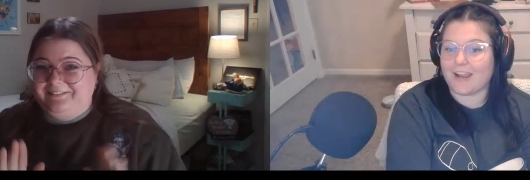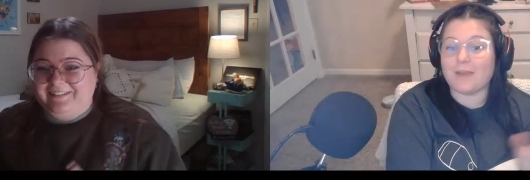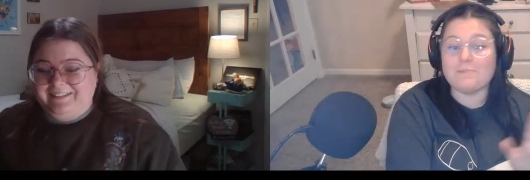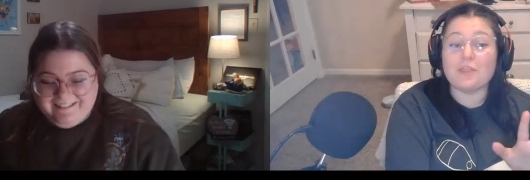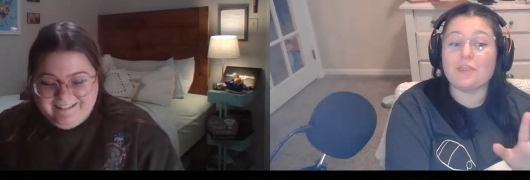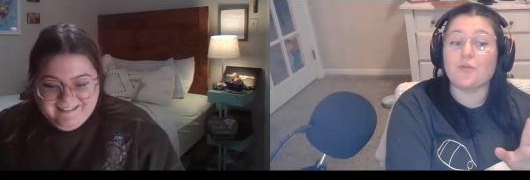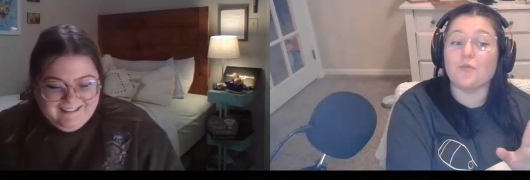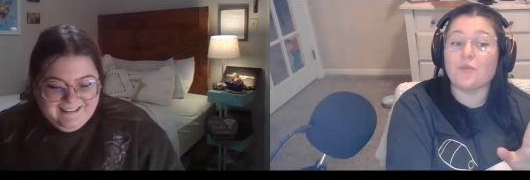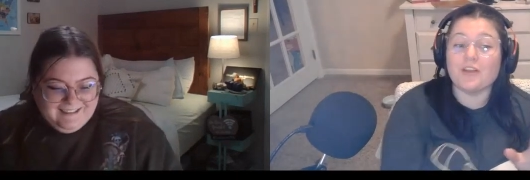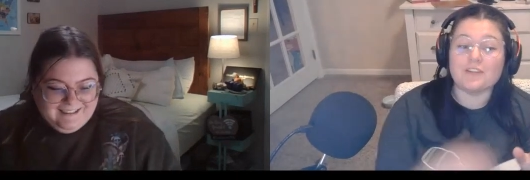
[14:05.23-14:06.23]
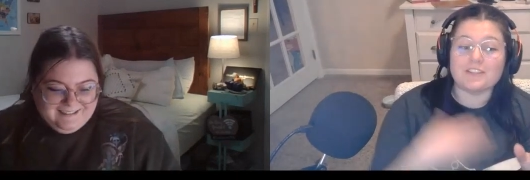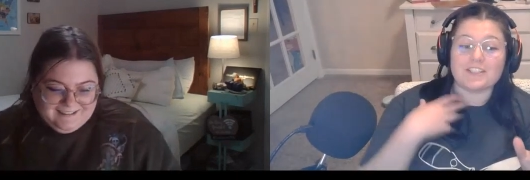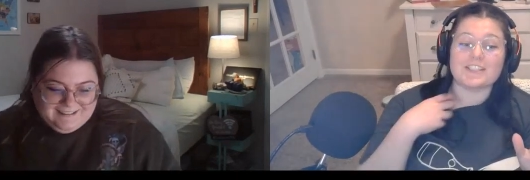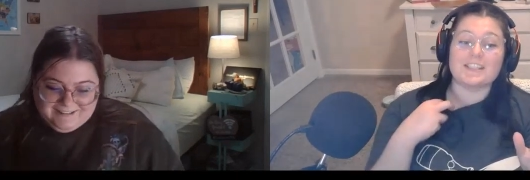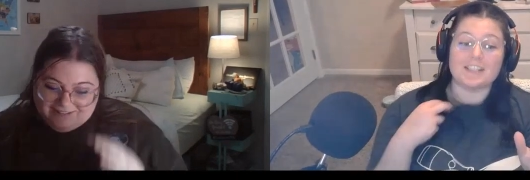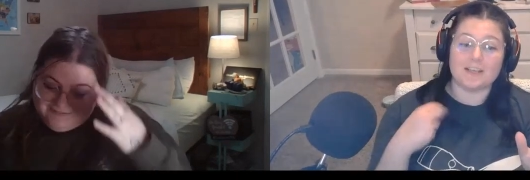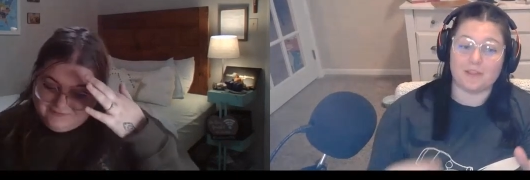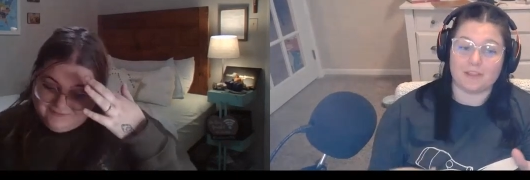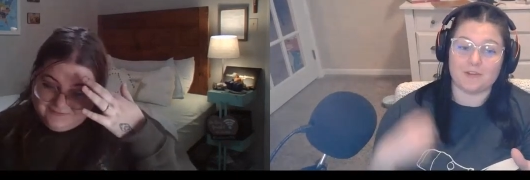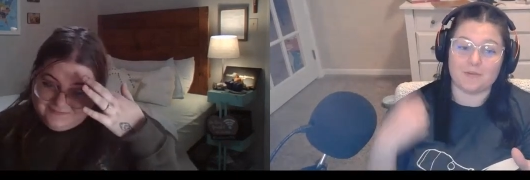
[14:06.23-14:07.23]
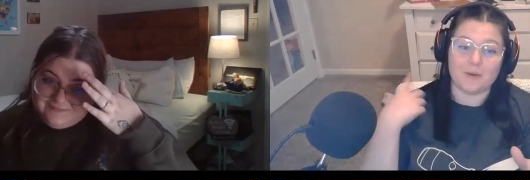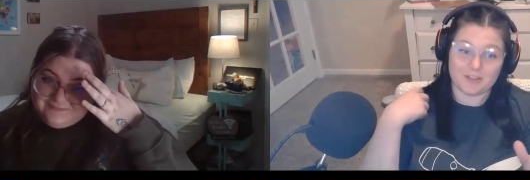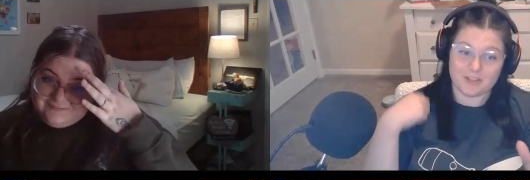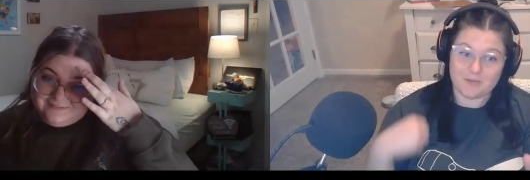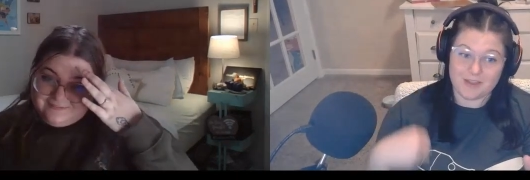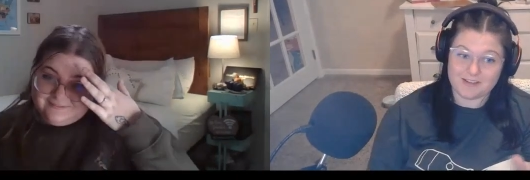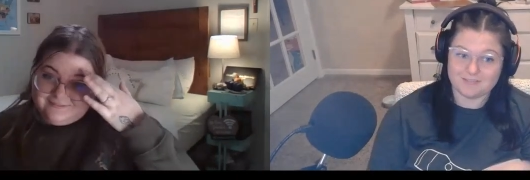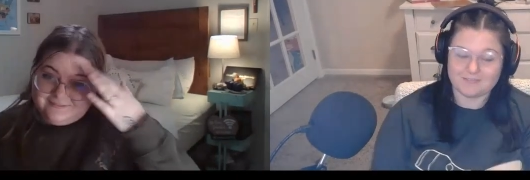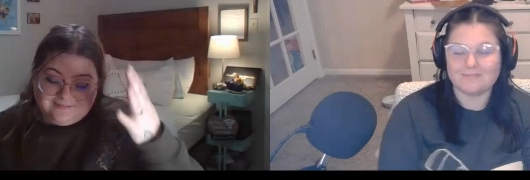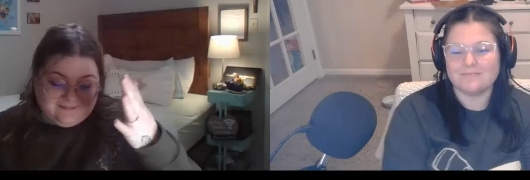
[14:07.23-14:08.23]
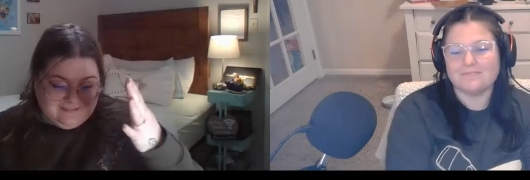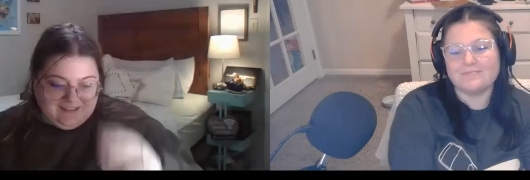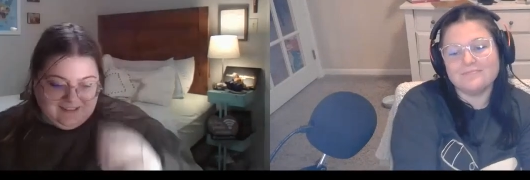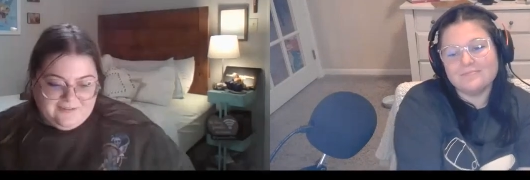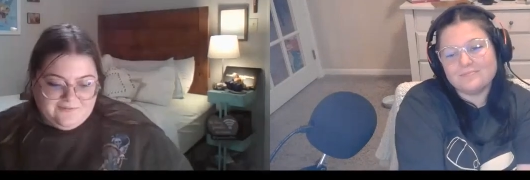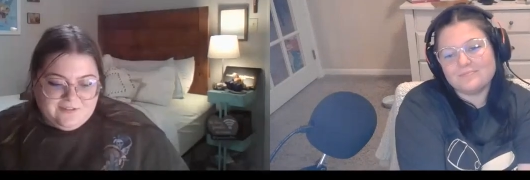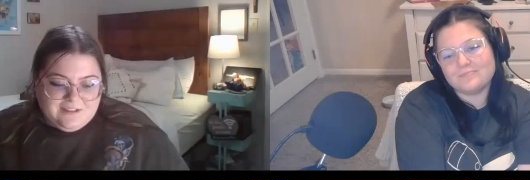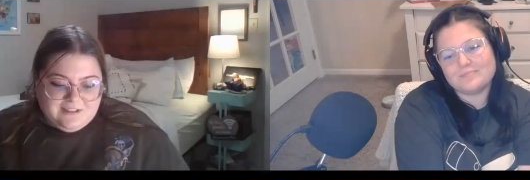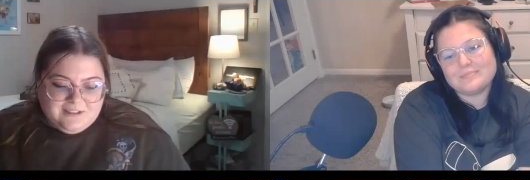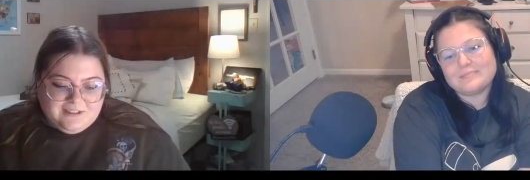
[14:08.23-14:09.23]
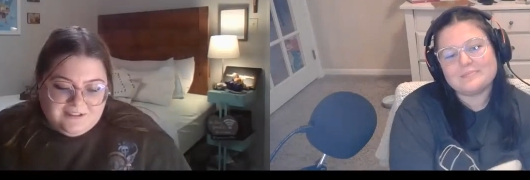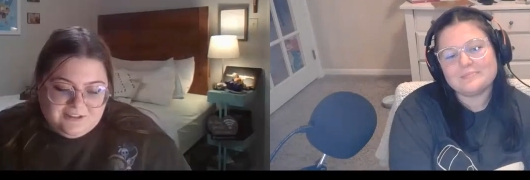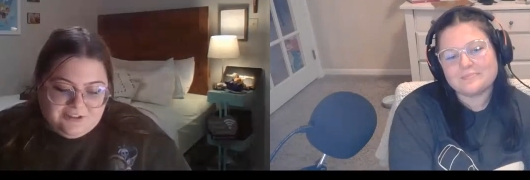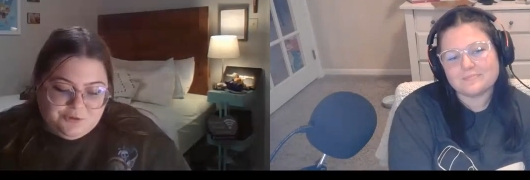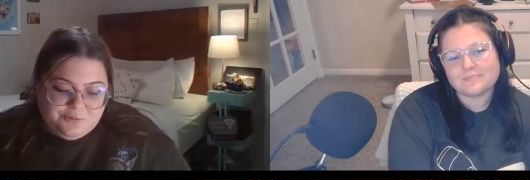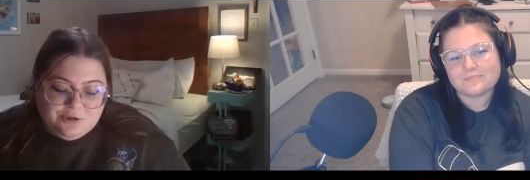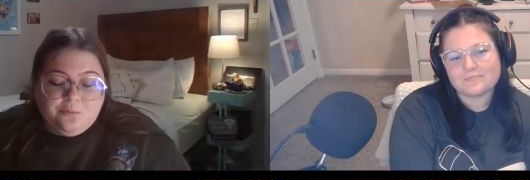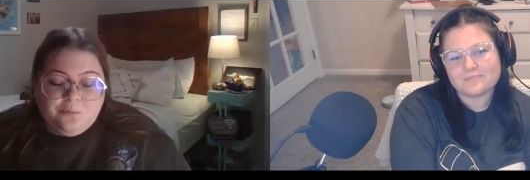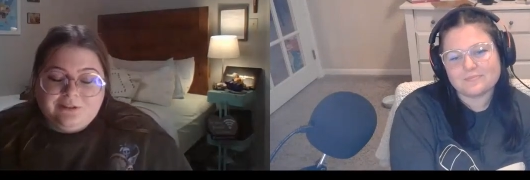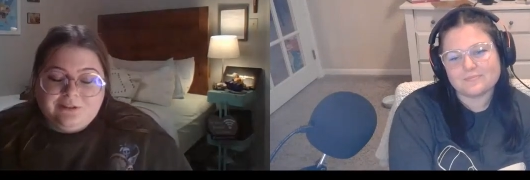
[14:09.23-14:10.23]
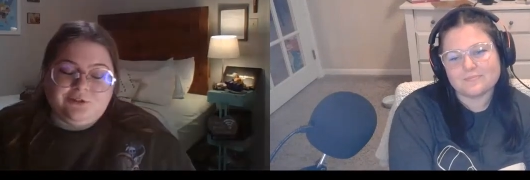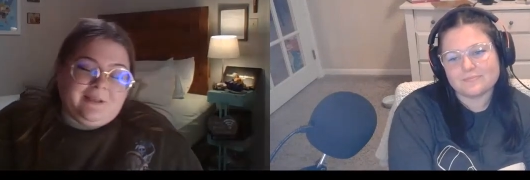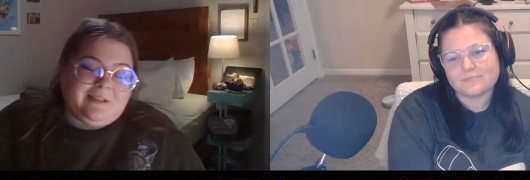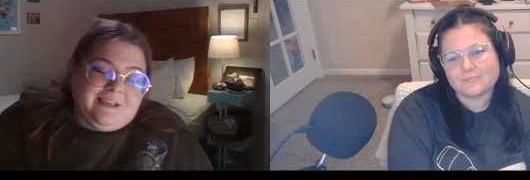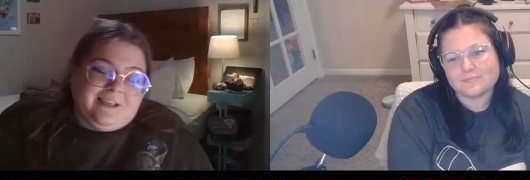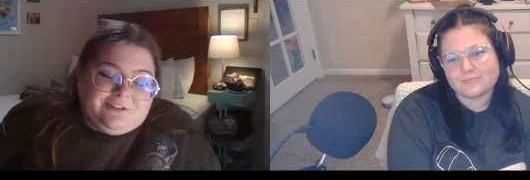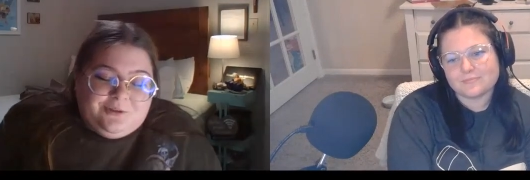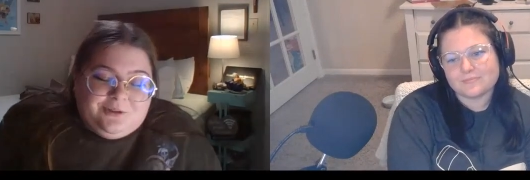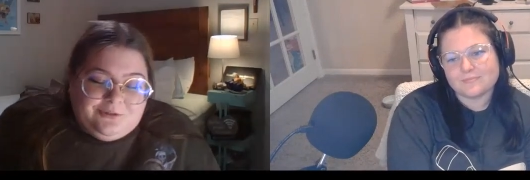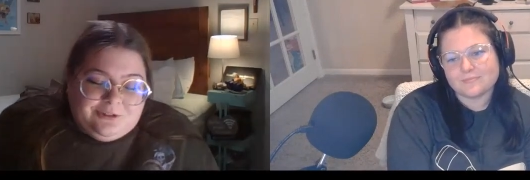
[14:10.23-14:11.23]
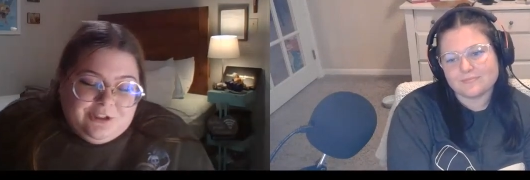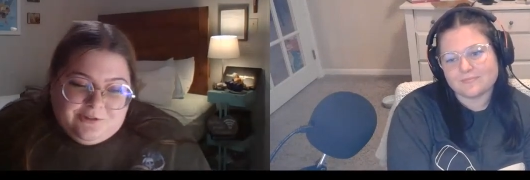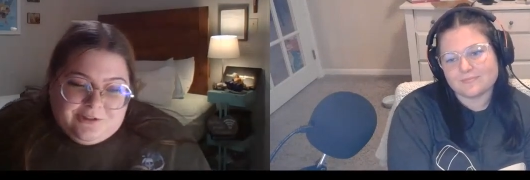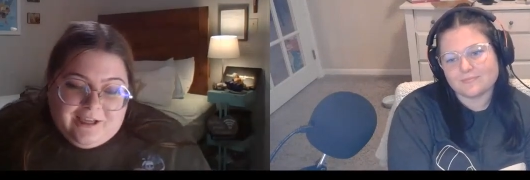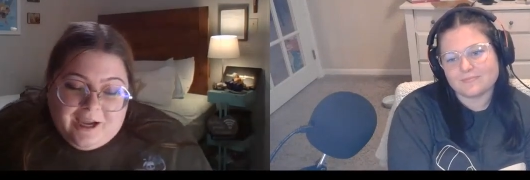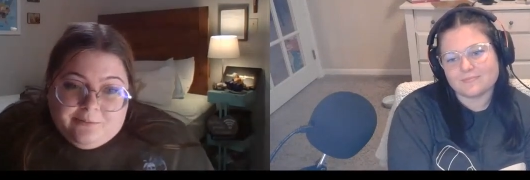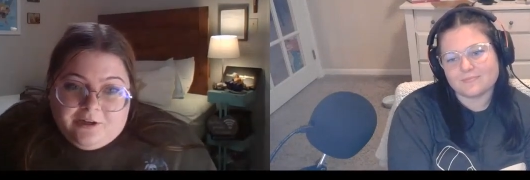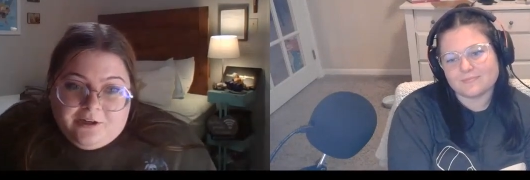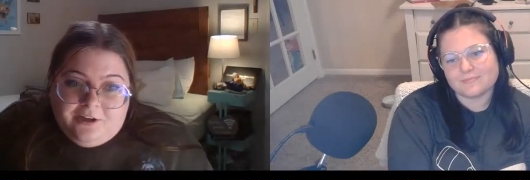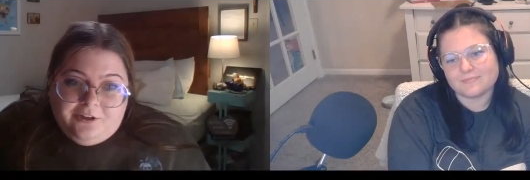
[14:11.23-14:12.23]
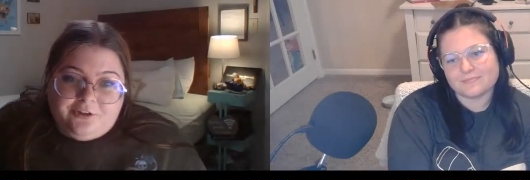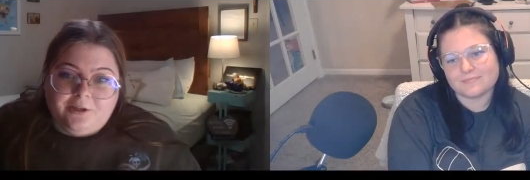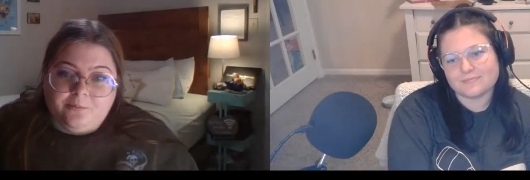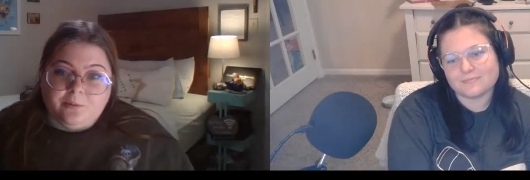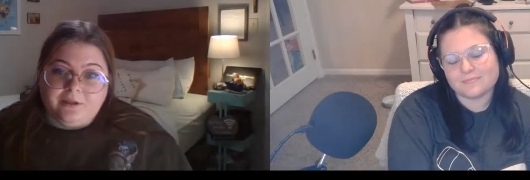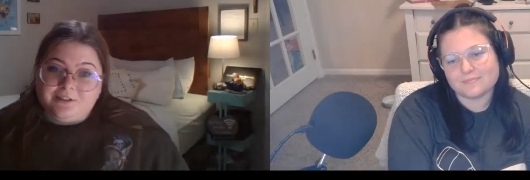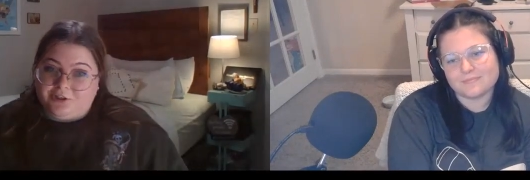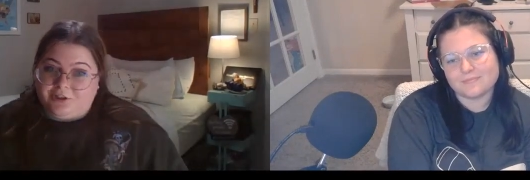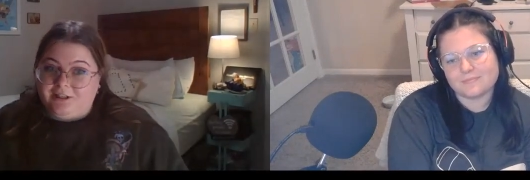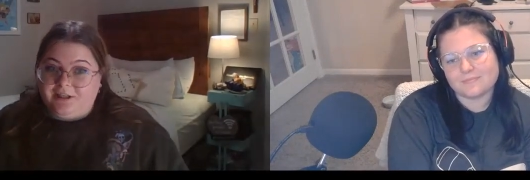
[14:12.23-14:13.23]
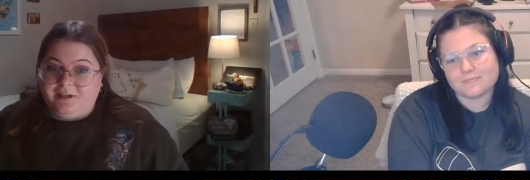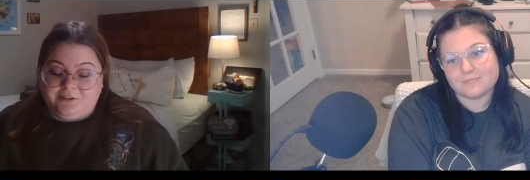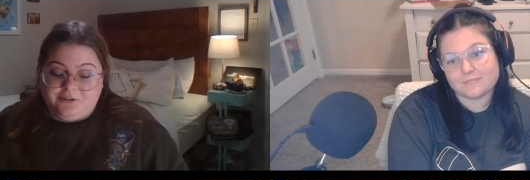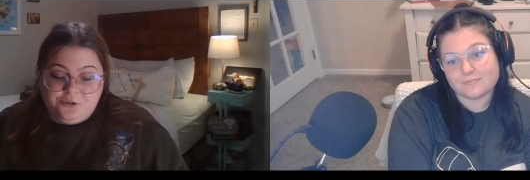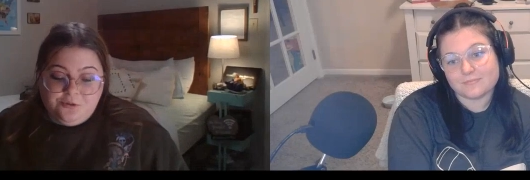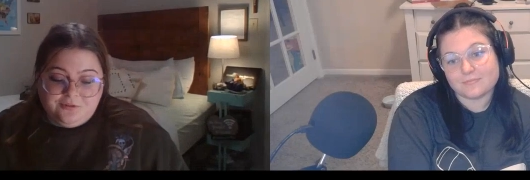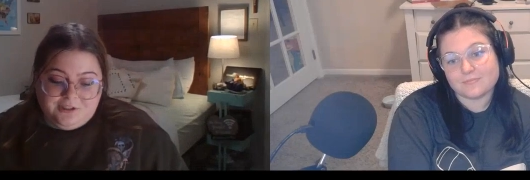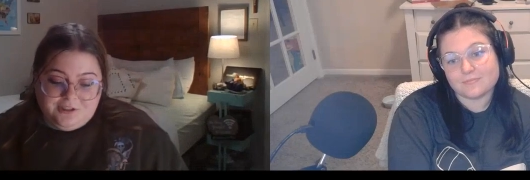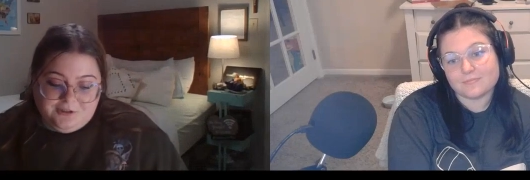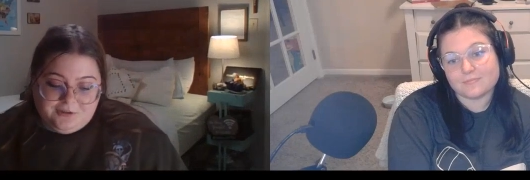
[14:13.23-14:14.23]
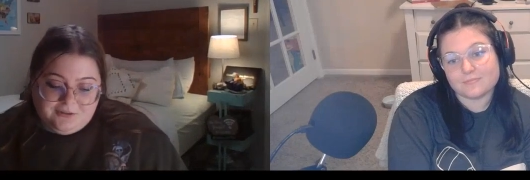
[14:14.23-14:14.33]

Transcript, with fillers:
Speaker 1: So I'd be thrilled to uh, sit with you while you eat.
Speaker 2: Yeah. So, but yeah, so she was like, I'm not hungry, but is there anything I can do for